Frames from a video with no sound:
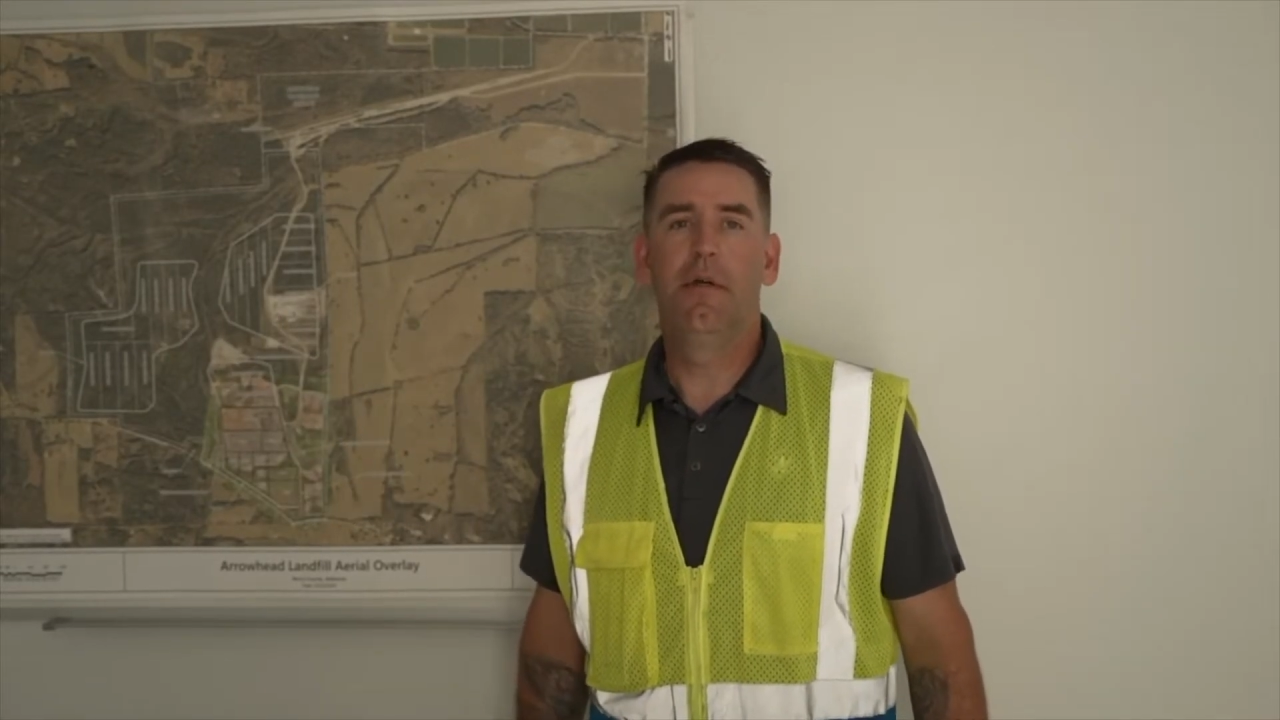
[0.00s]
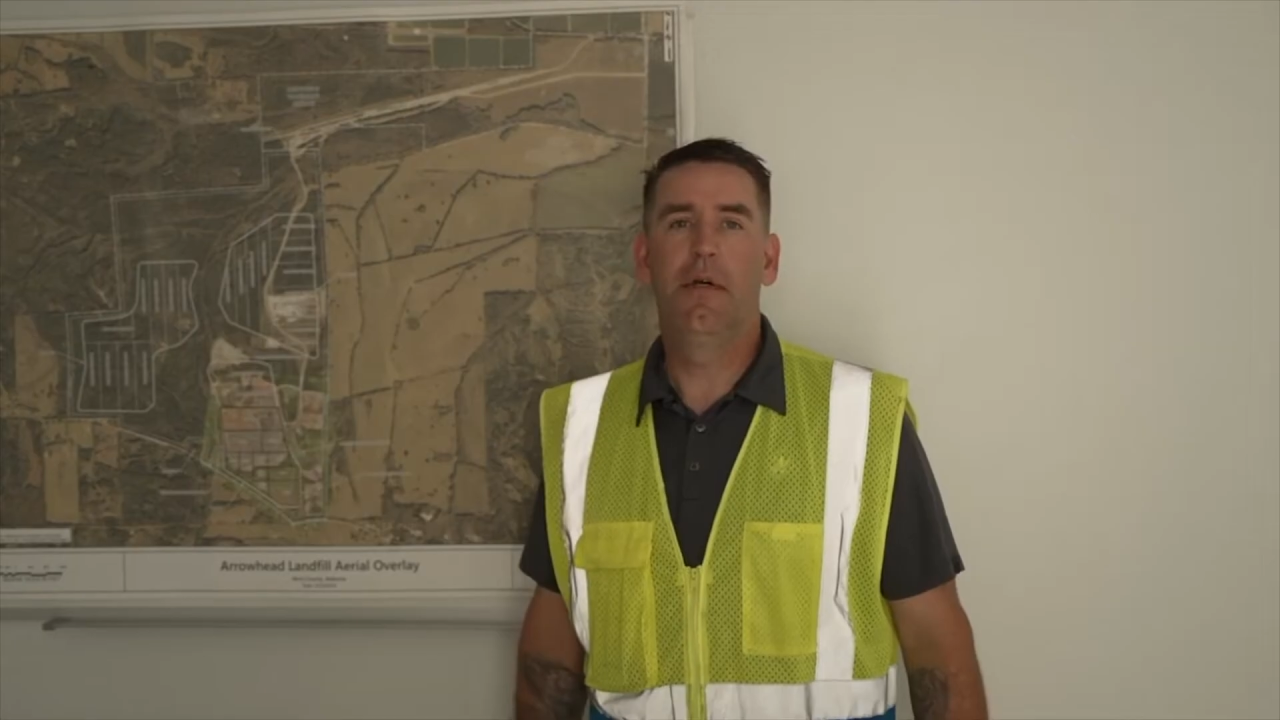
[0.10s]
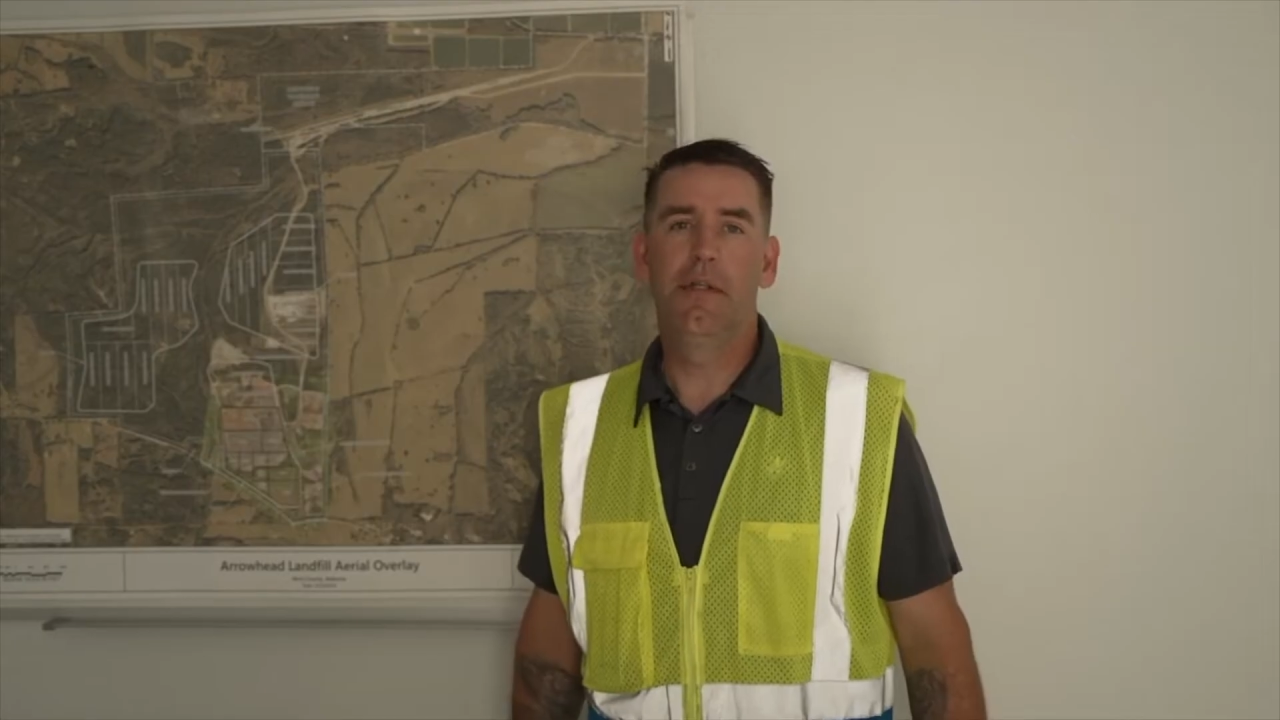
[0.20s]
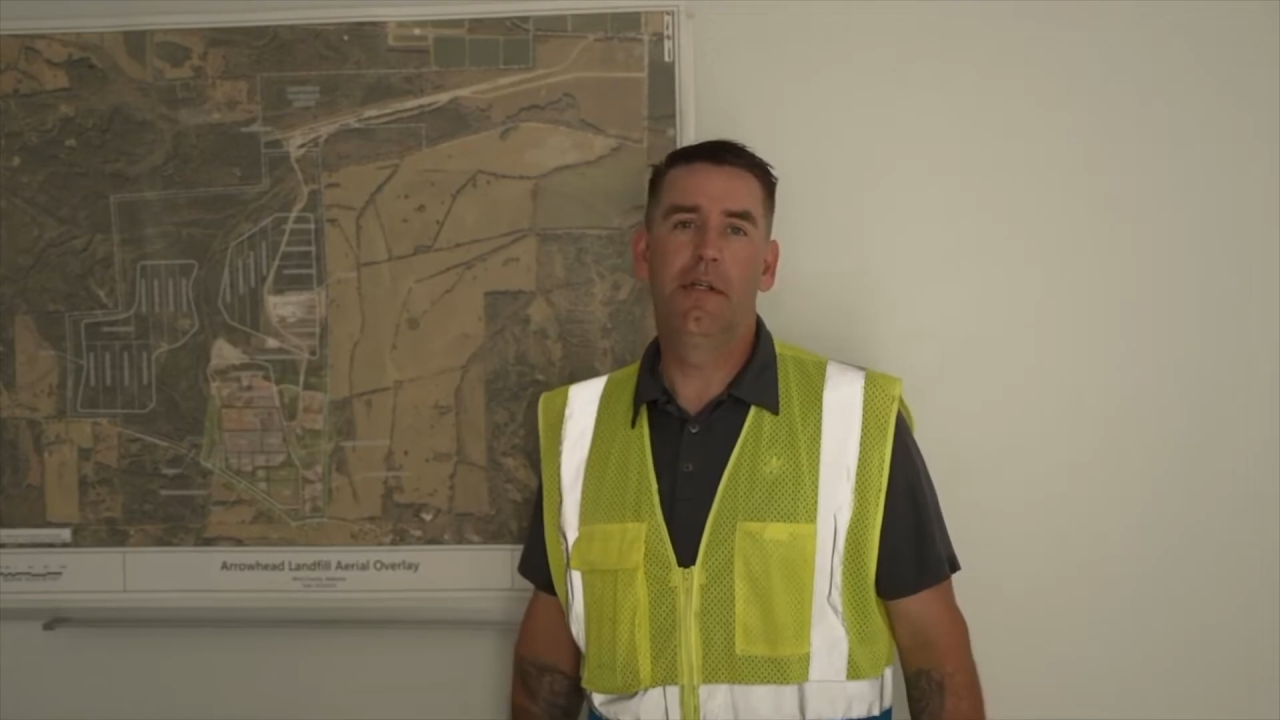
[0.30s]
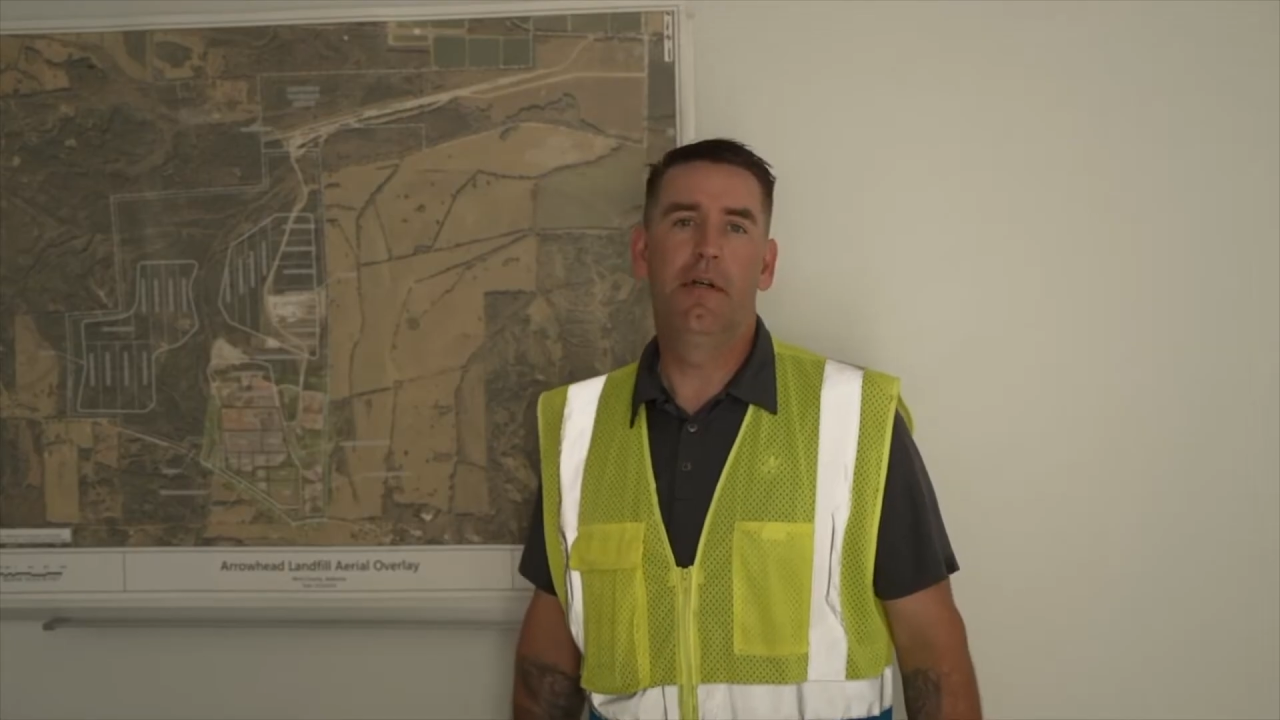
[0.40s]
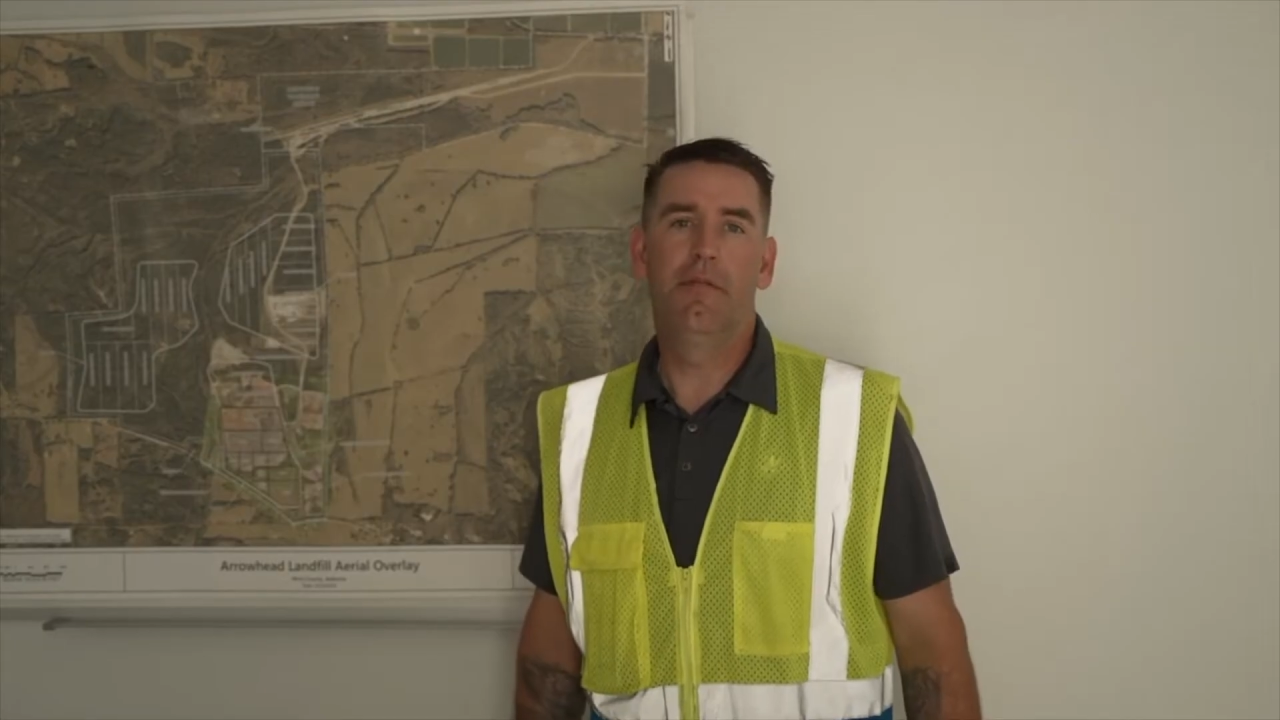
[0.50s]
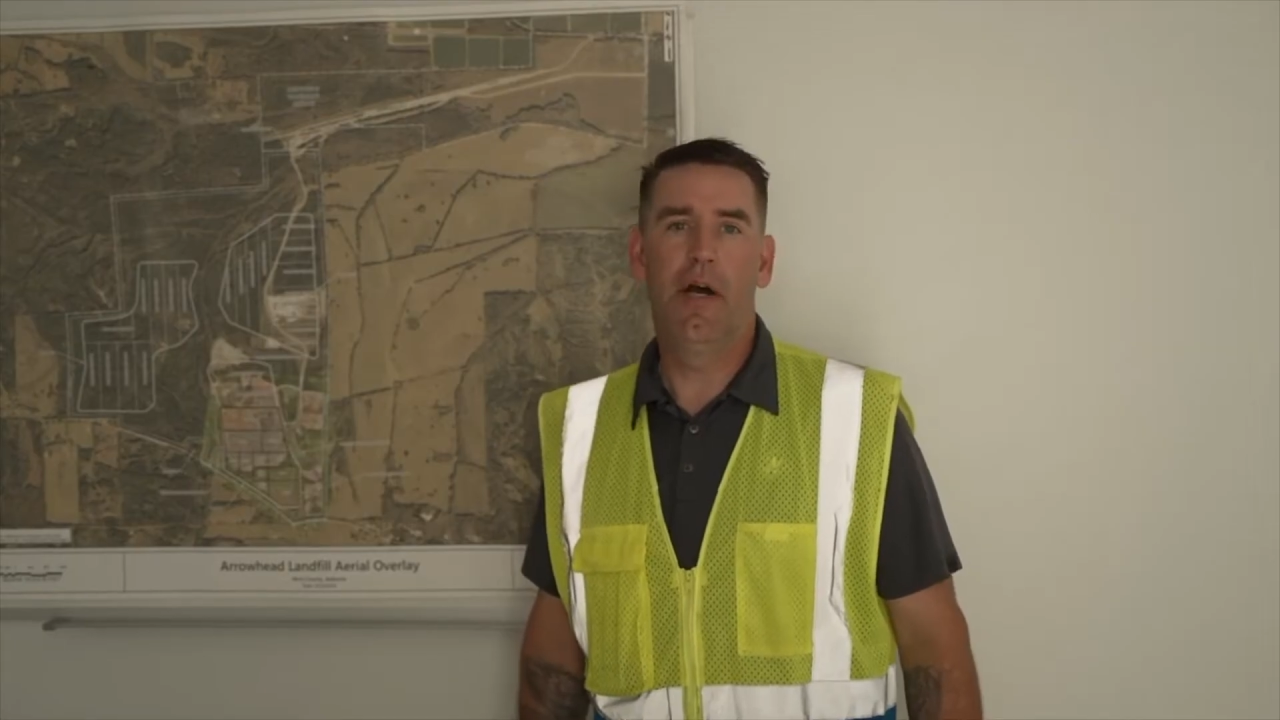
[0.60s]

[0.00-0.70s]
a year of